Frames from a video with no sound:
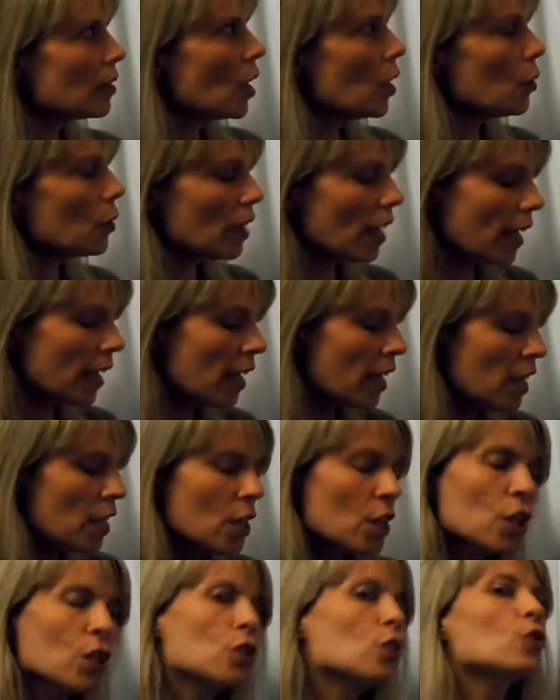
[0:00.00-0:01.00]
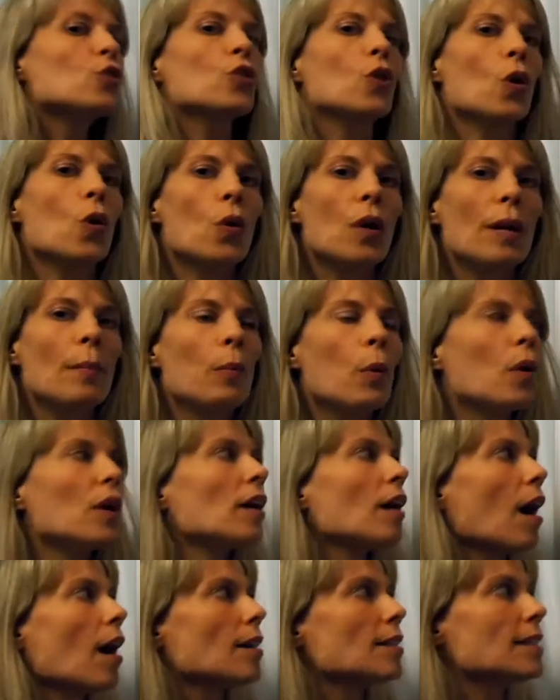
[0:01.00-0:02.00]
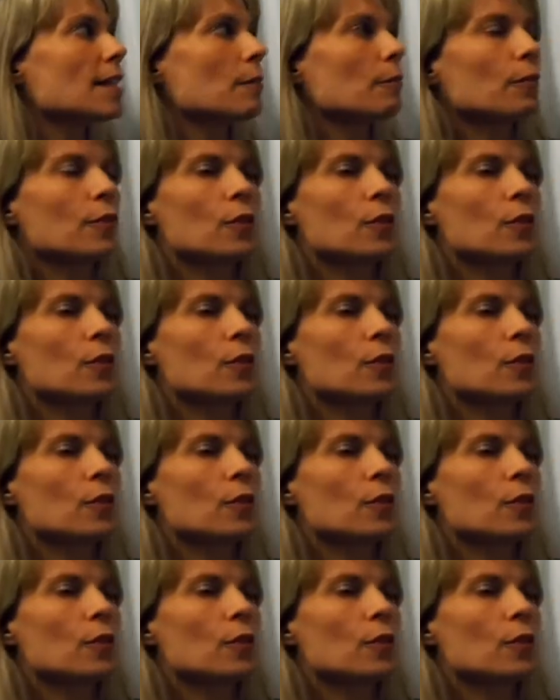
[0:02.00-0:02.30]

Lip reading: Okay, so an important concept